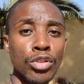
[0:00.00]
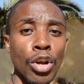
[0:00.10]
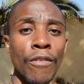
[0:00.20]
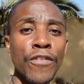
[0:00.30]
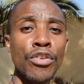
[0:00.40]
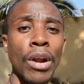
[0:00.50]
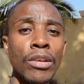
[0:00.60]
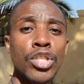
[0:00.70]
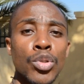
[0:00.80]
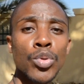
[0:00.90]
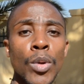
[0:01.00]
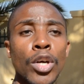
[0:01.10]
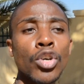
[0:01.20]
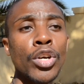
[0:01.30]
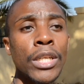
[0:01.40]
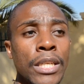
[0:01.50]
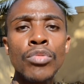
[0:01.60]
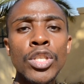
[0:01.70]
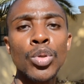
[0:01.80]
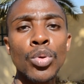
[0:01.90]
Coffee grounds is also a good
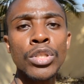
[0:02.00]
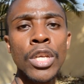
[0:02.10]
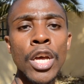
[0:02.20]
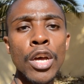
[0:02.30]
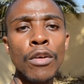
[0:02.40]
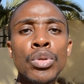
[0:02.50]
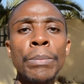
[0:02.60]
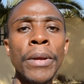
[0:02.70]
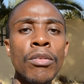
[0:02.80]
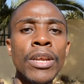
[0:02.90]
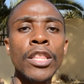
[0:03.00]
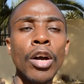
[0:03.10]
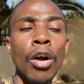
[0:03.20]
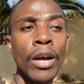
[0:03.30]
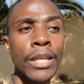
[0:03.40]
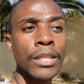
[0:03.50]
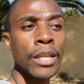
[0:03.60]
resource to bury in the garden.